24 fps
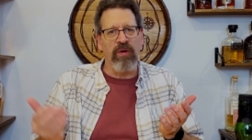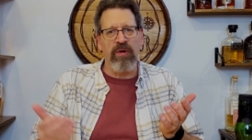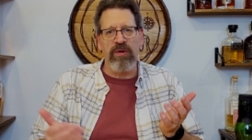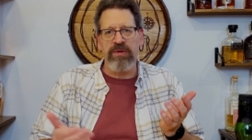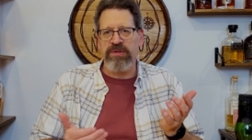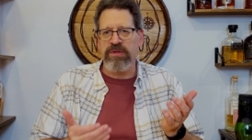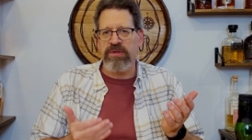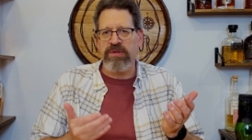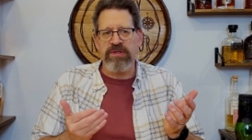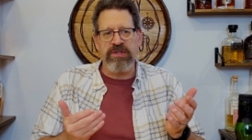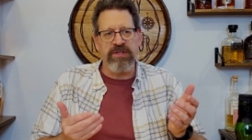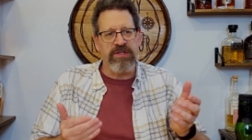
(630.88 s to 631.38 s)

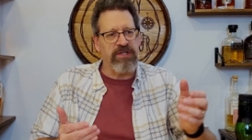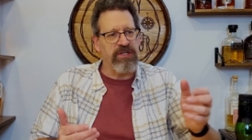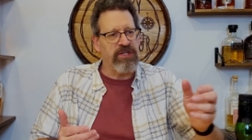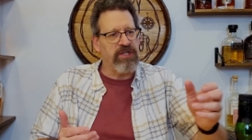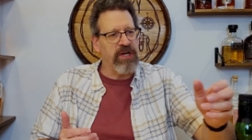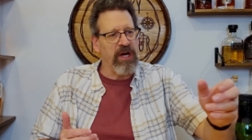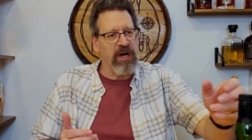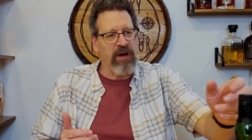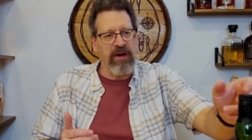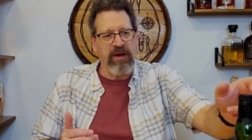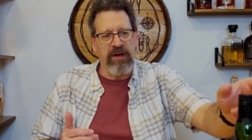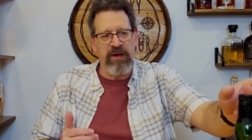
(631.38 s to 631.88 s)
also
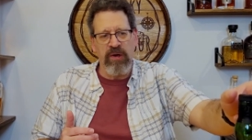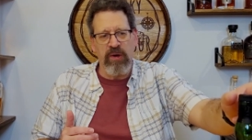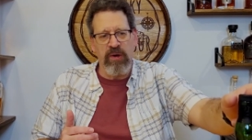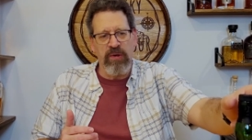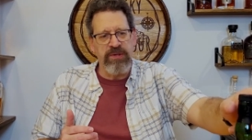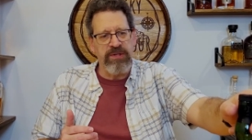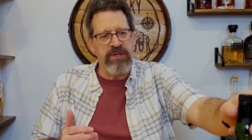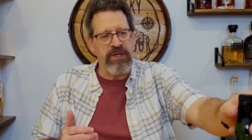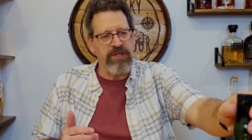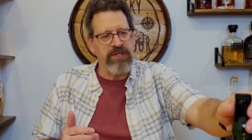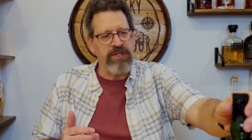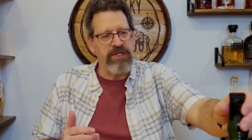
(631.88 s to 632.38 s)
sherry
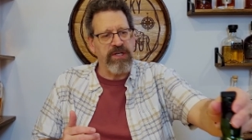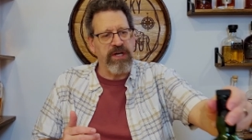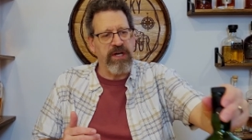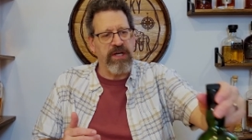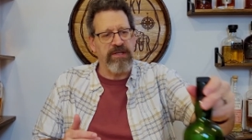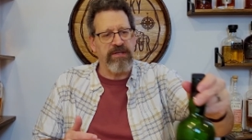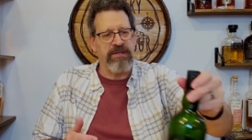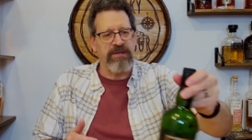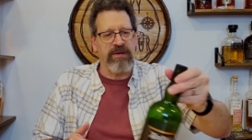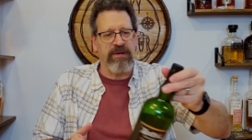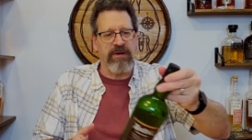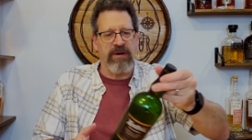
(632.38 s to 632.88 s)
notes are
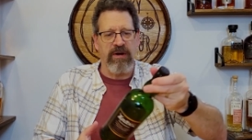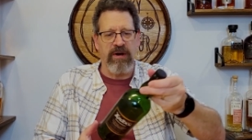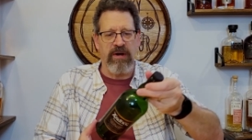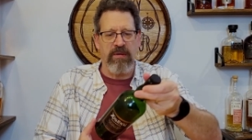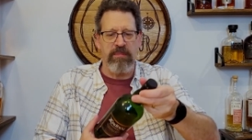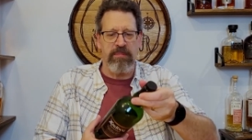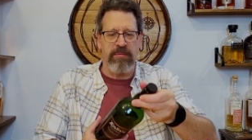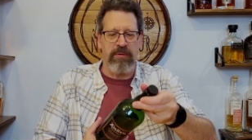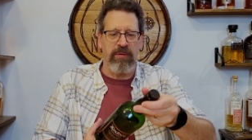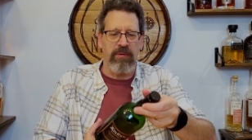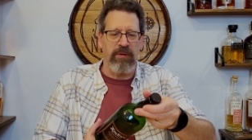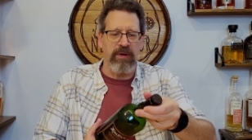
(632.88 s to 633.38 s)
just on
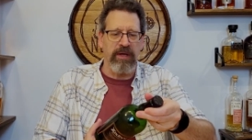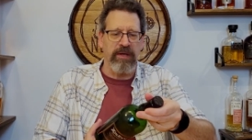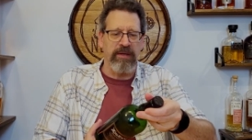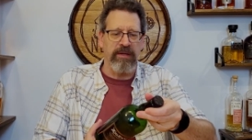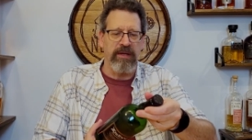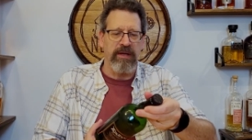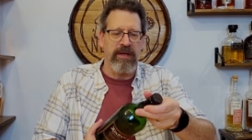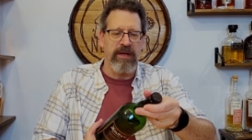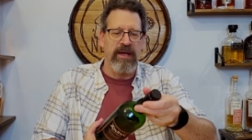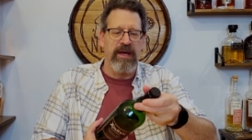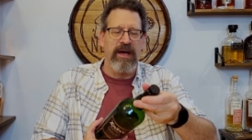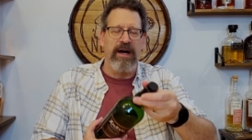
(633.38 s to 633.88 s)
point.
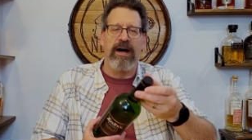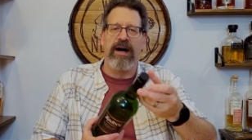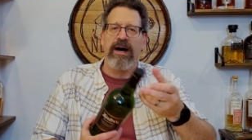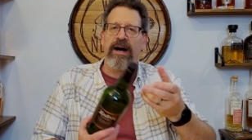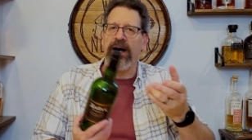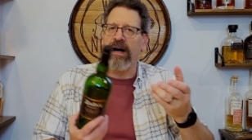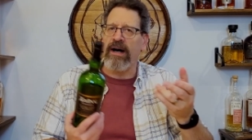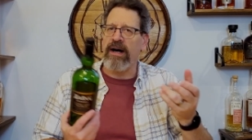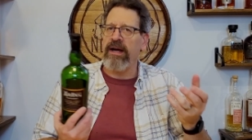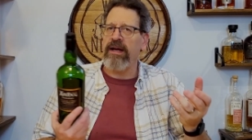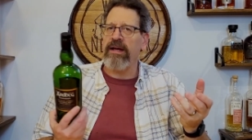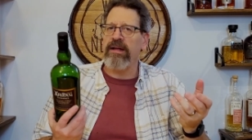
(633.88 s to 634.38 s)

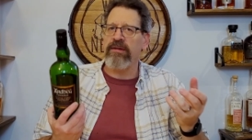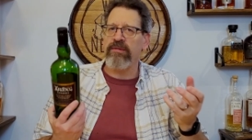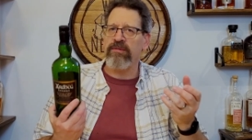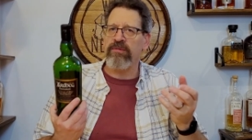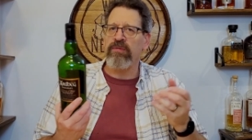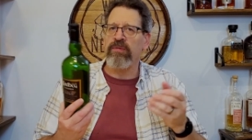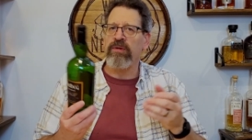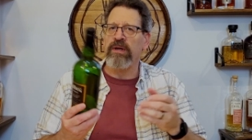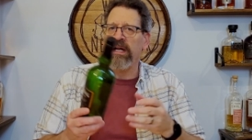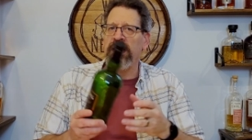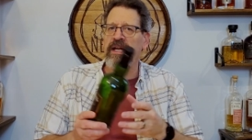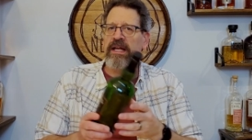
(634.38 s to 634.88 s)
I
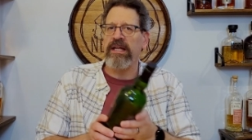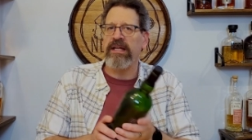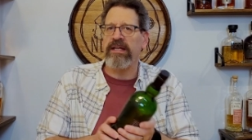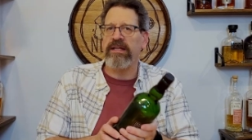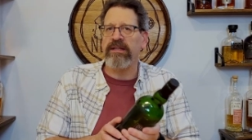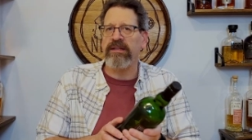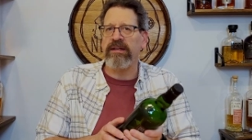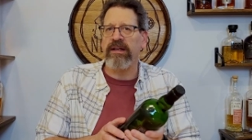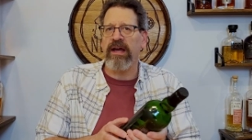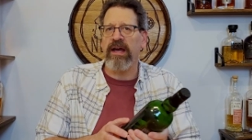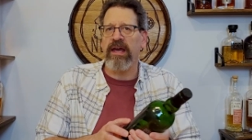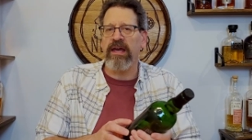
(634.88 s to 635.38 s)
really
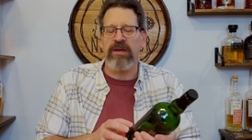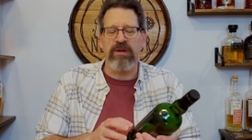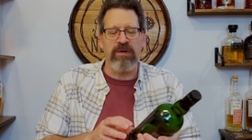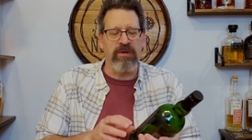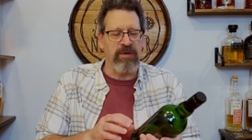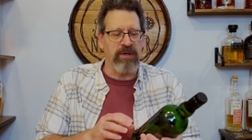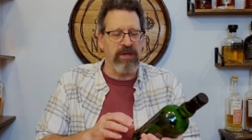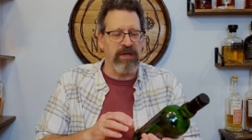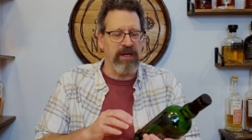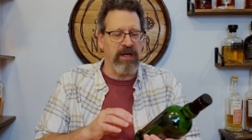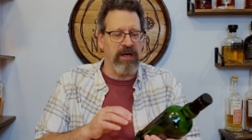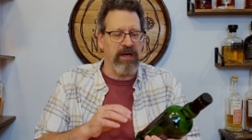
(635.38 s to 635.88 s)
like
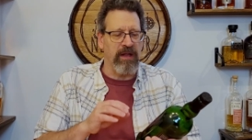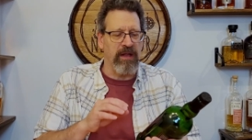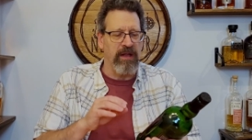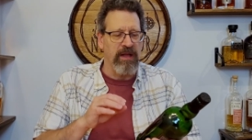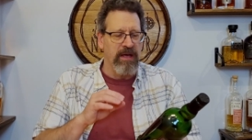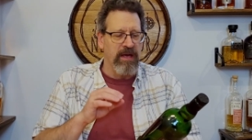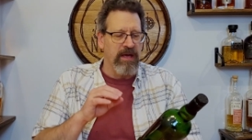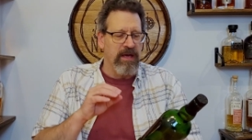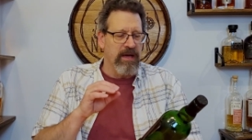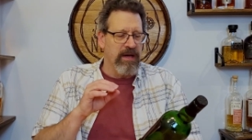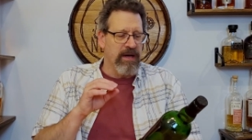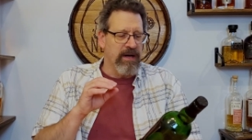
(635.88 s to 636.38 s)
Uigeadail.
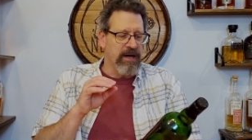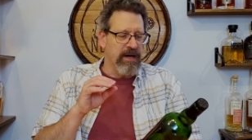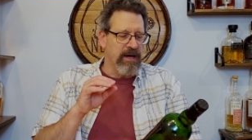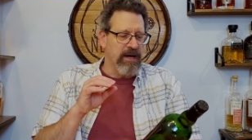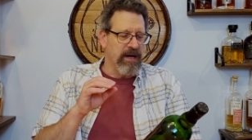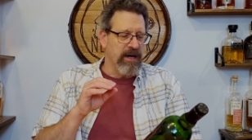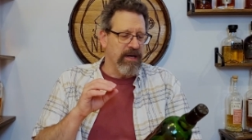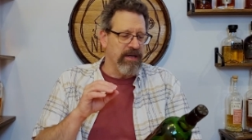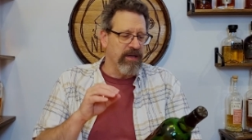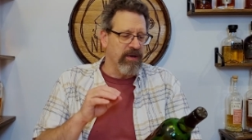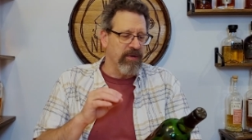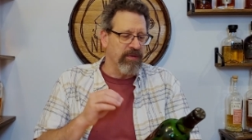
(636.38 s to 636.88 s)

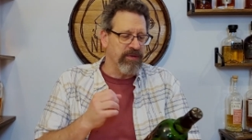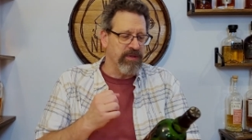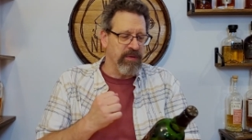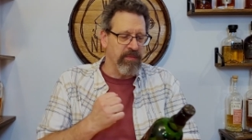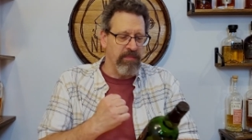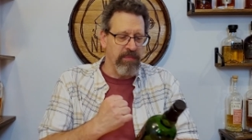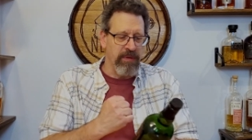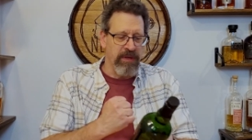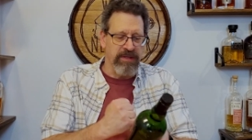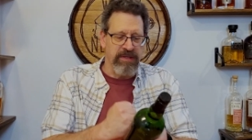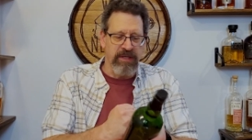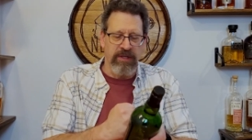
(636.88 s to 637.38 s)
Uh, you know, it's a
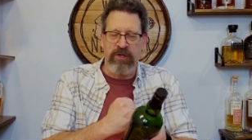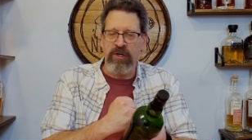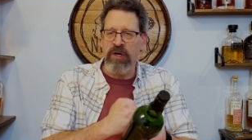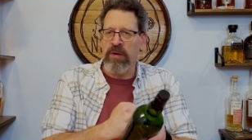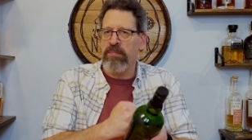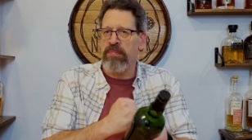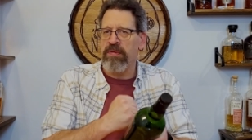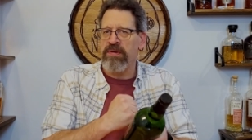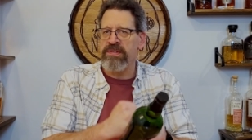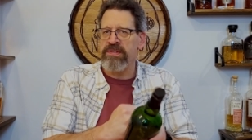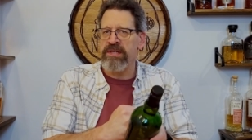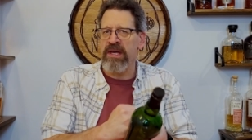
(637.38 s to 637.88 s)
it's a
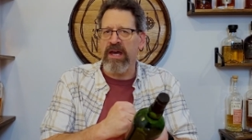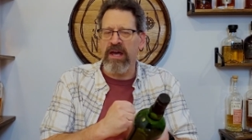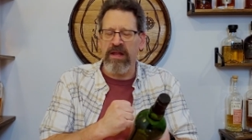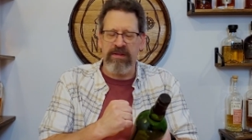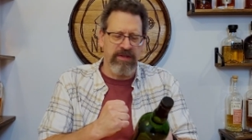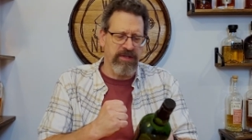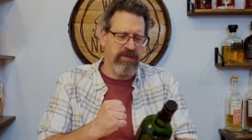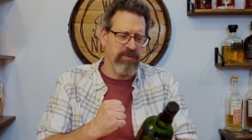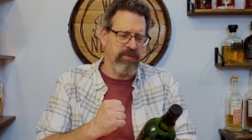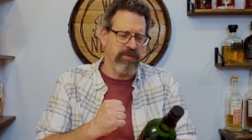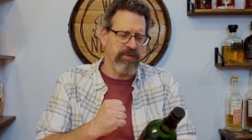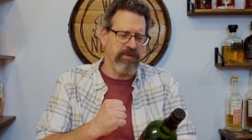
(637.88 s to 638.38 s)
good percent.
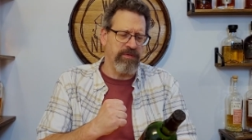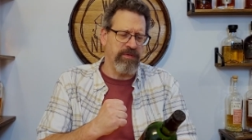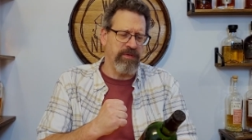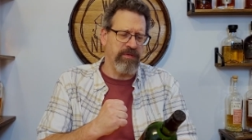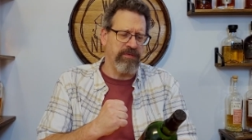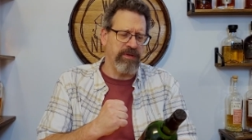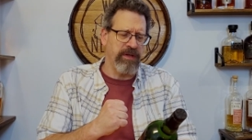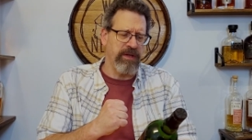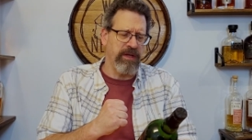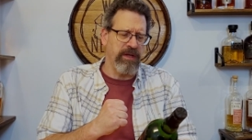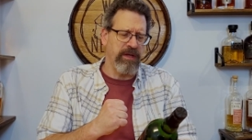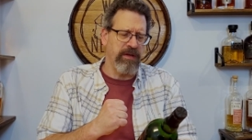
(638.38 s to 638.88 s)
This one's
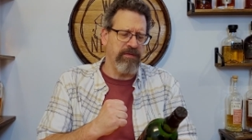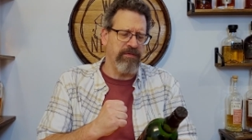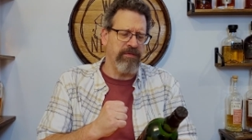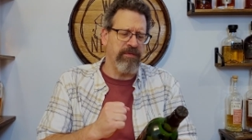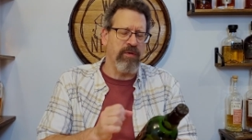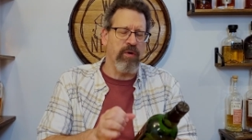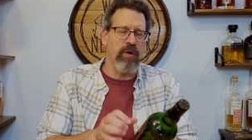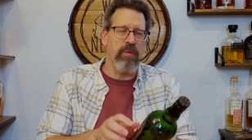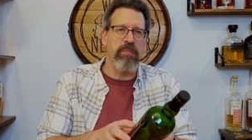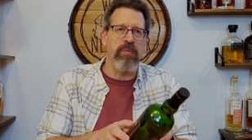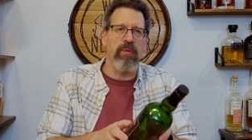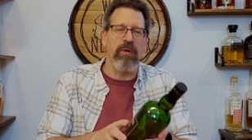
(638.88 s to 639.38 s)

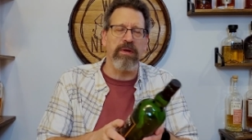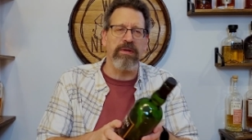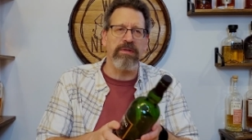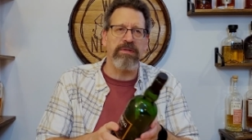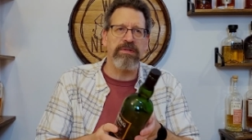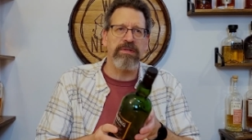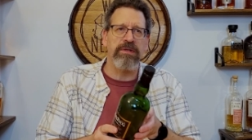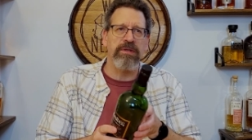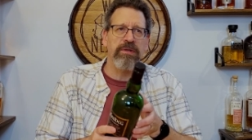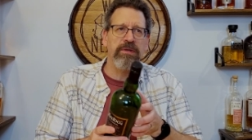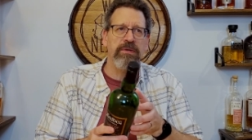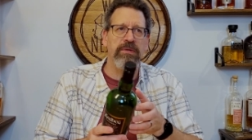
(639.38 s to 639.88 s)

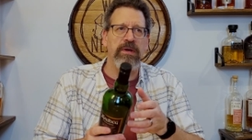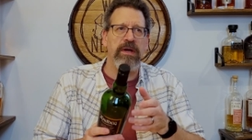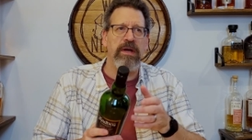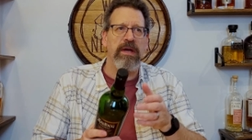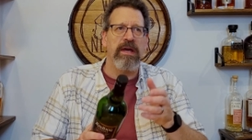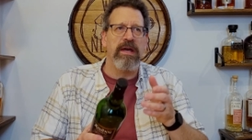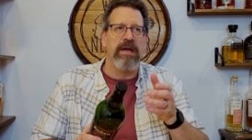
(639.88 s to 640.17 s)
54.2.